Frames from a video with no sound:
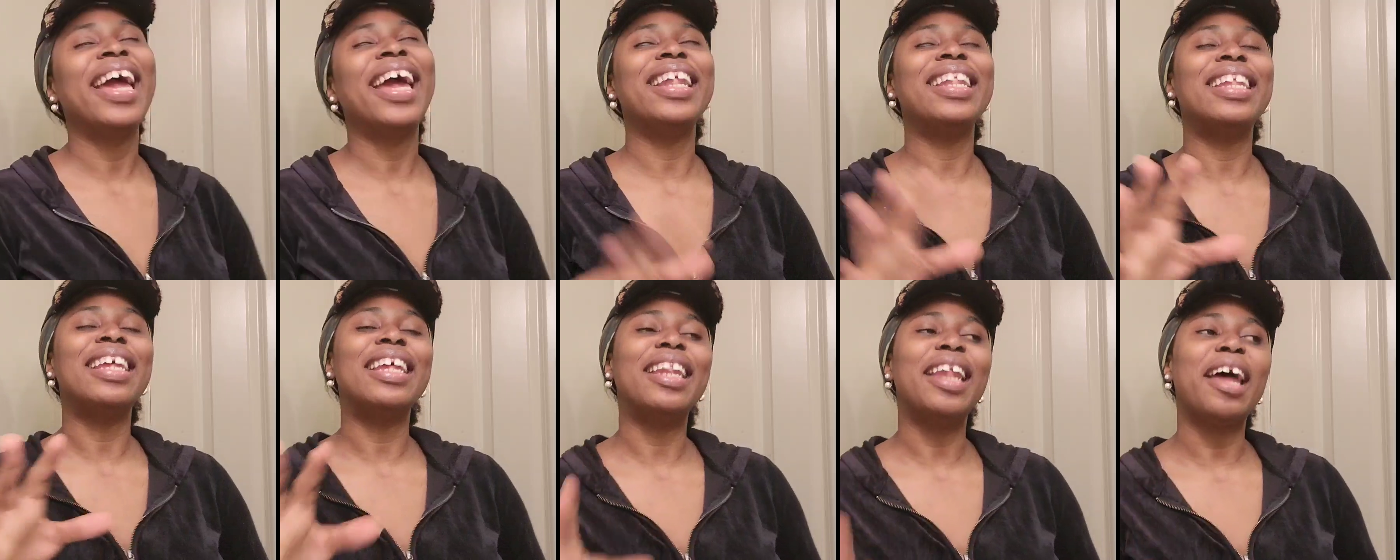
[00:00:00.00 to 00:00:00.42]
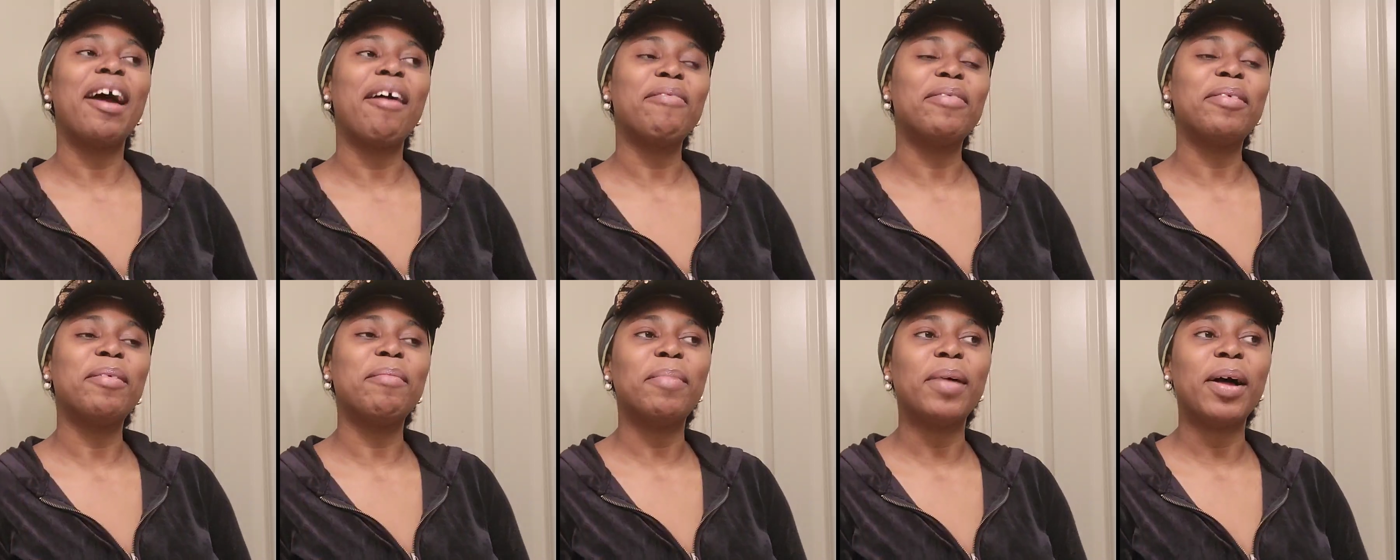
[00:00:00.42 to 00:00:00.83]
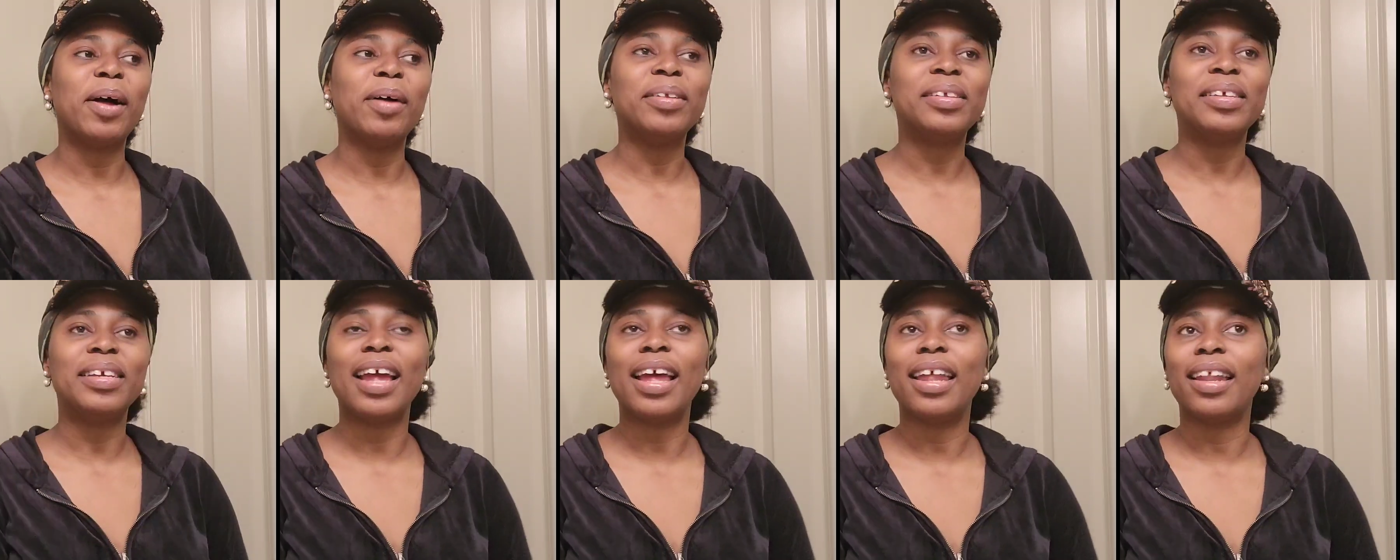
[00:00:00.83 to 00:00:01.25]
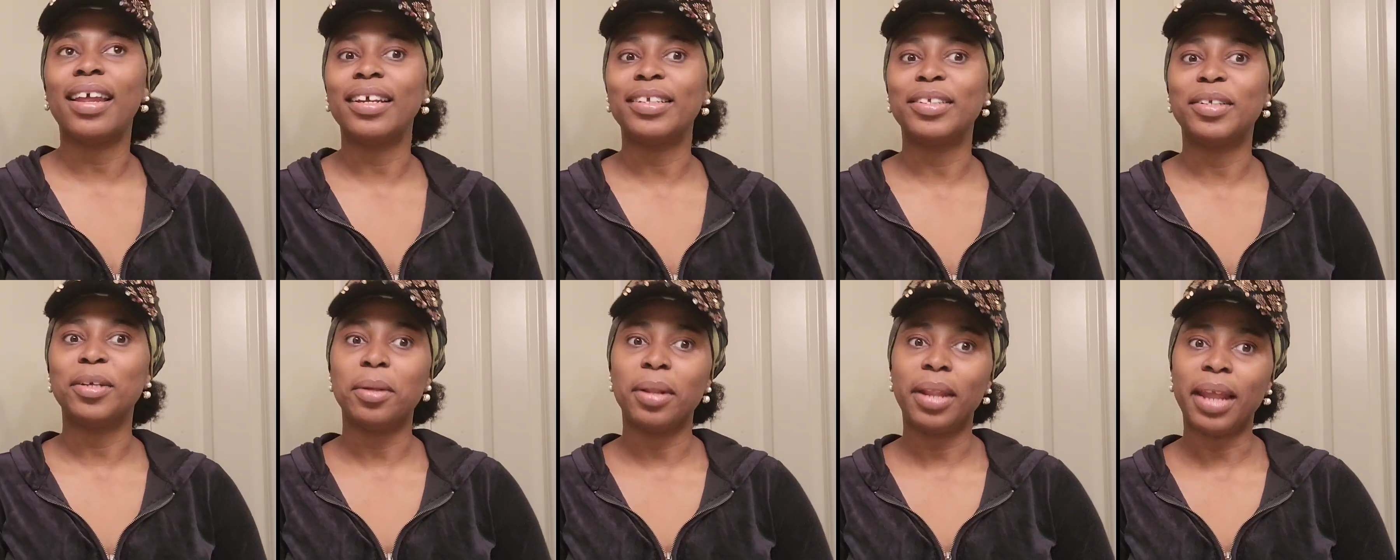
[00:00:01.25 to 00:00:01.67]
And they laughed about it. And
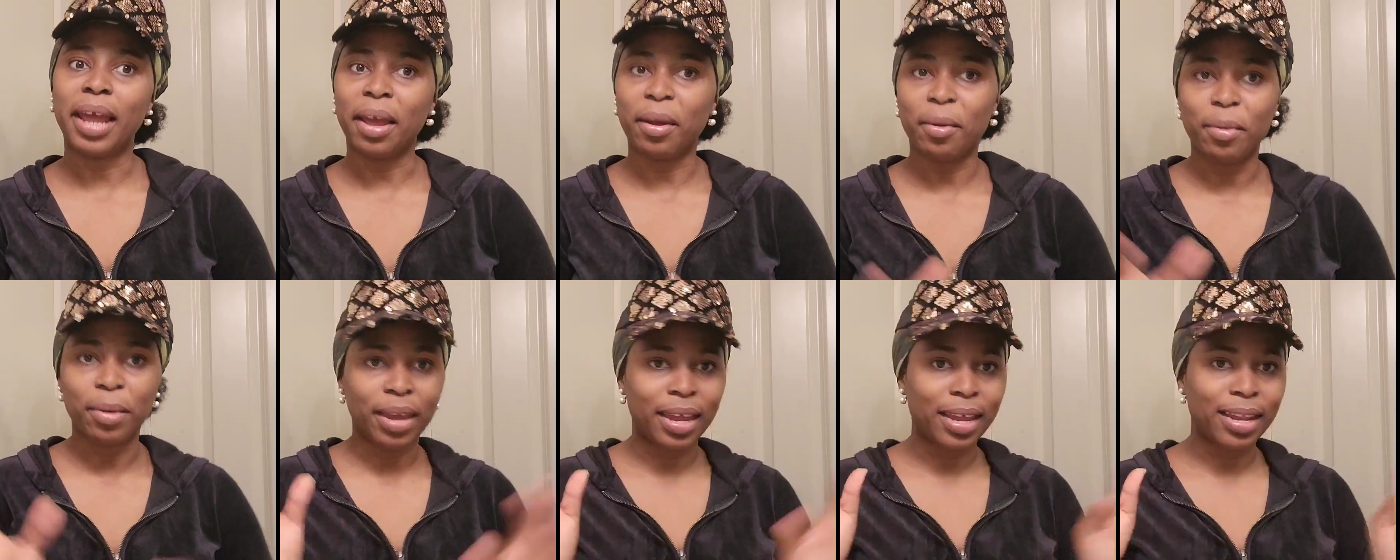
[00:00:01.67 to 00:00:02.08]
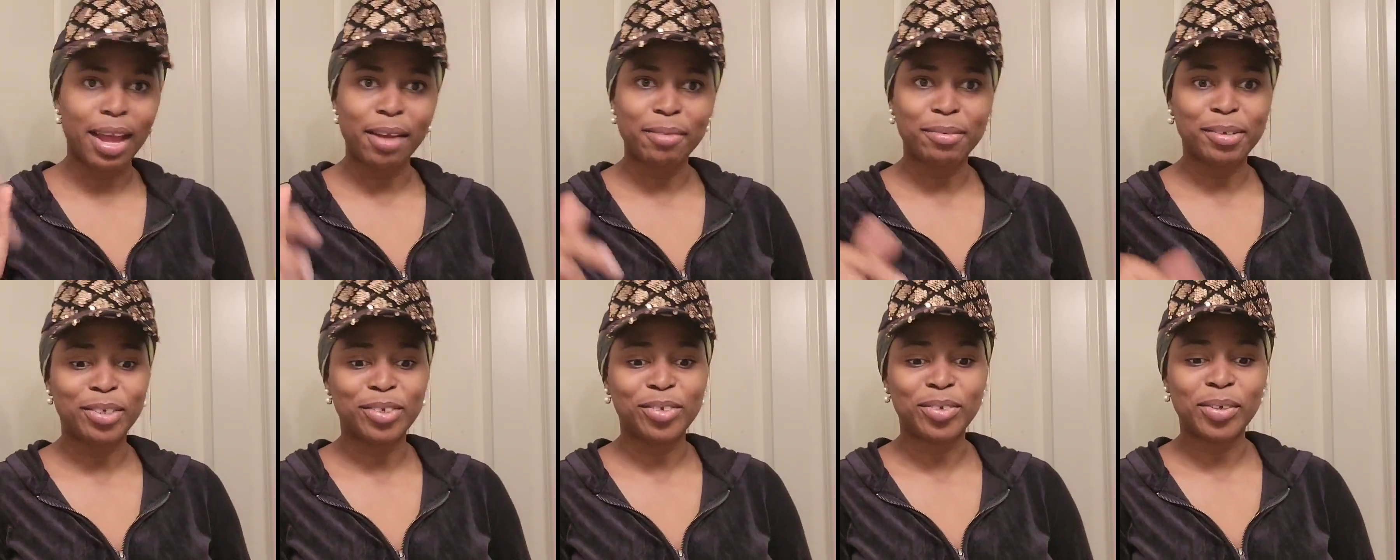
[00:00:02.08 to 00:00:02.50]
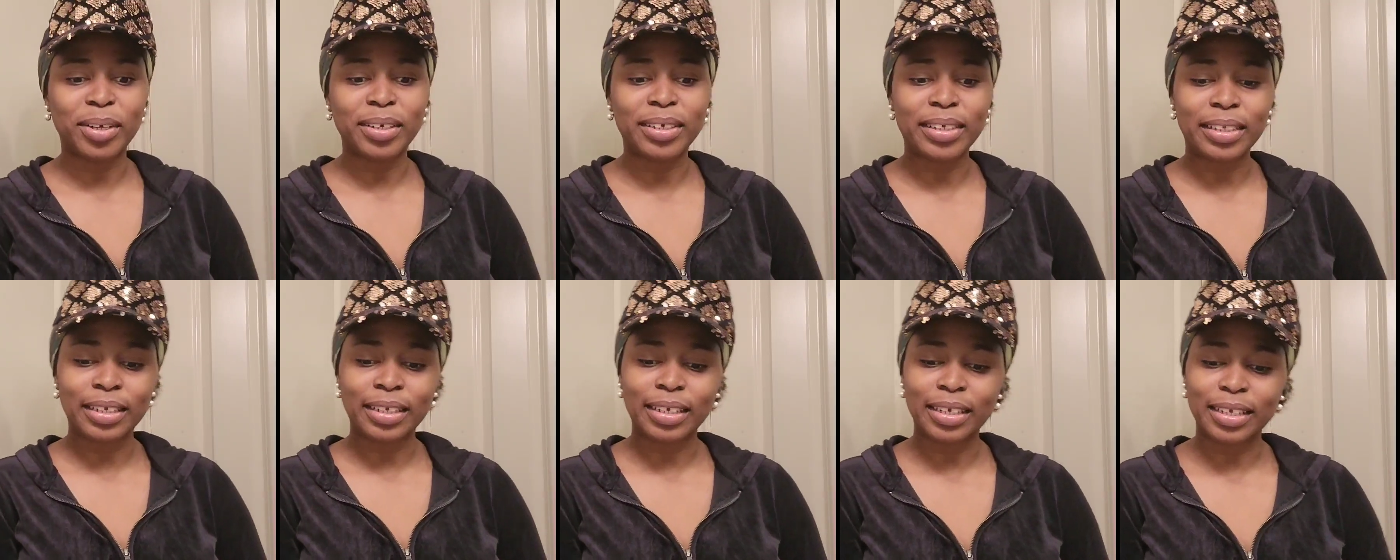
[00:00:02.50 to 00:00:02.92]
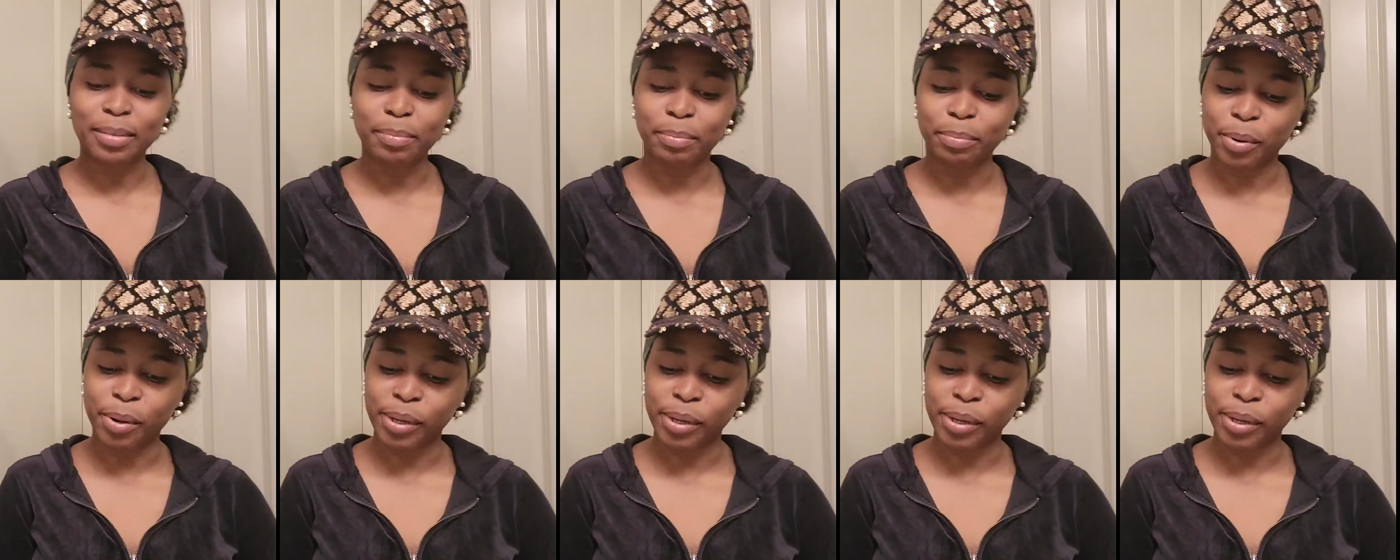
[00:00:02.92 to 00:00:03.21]
I thought, like, okay, that was just it.